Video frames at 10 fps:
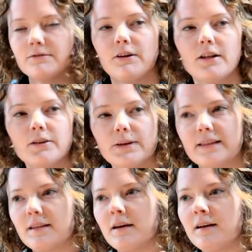
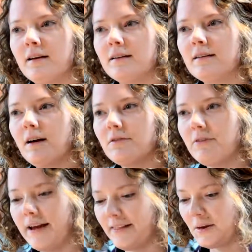following the
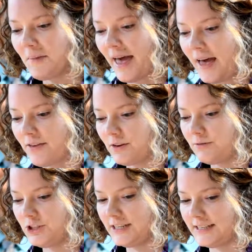nonviolent path
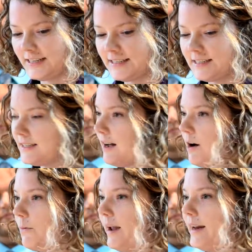of Jesus, did
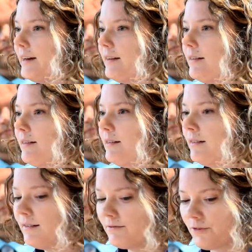not wait
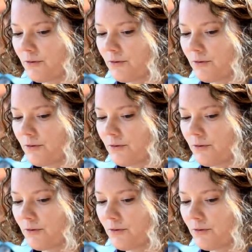for